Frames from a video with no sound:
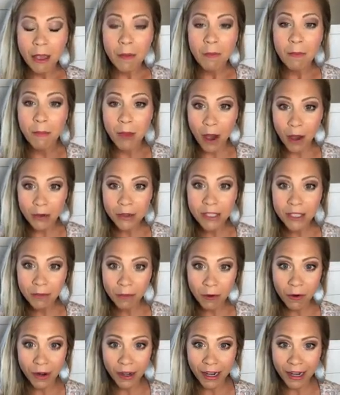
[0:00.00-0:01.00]
Most
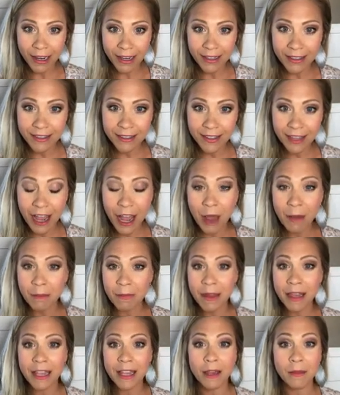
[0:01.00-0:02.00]
mornings, I'm
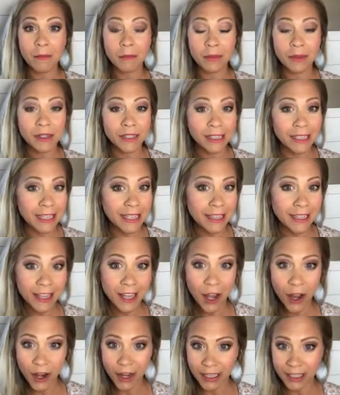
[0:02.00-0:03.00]
being completely
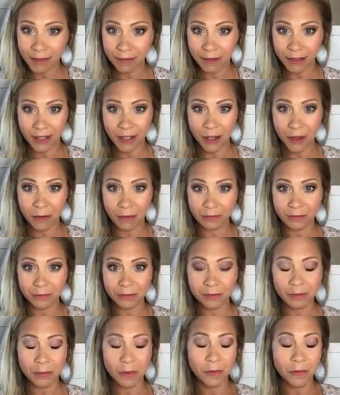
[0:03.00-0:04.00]
honest with you,
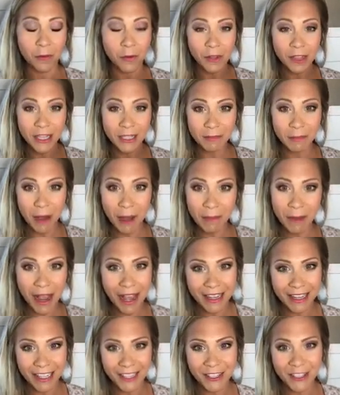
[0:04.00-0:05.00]
before this Bob
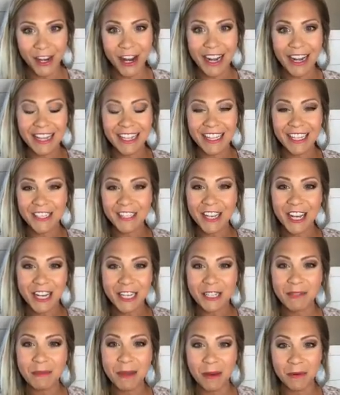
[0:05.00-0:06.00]
Heilig training that
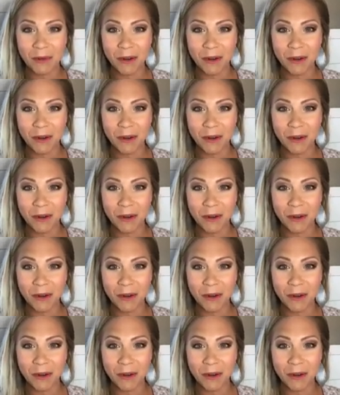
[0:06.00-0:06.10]
changed my